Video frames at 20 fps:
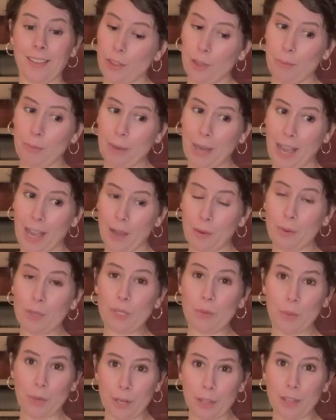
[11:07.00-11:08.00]
the buy was
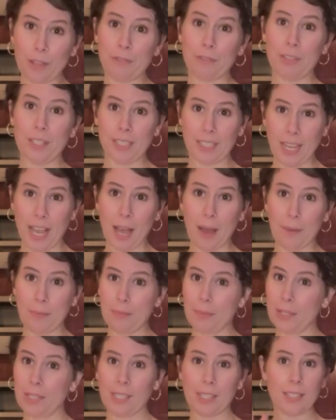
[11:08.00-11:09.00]
worth it for the top
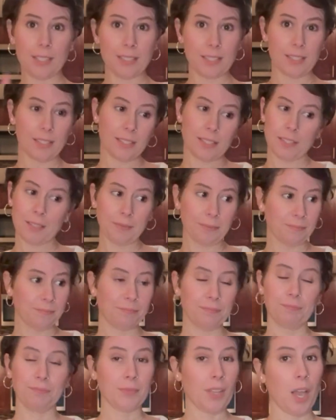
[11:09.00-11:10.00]
because
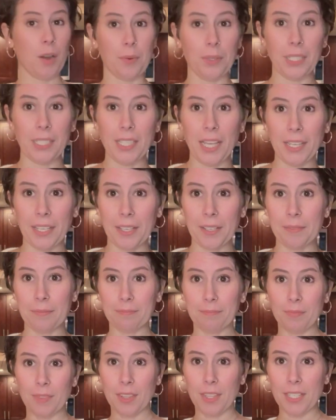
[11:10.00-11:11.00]
I really like it.
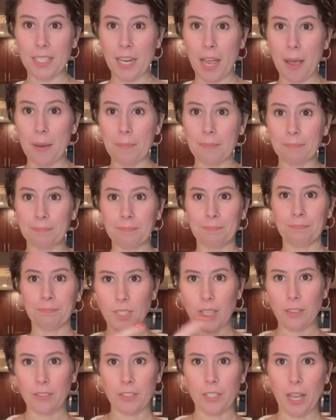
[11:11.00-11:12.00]
The top,
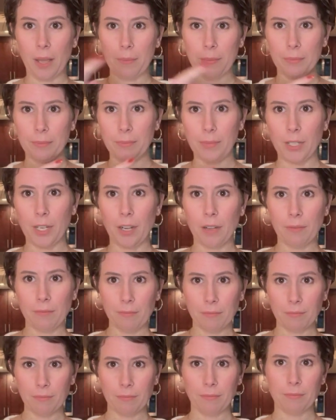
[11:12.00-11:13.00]
the other top, you know,
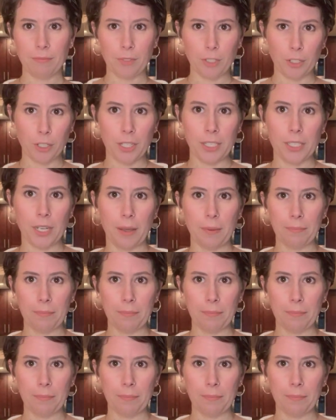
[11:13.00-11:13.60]
the green top.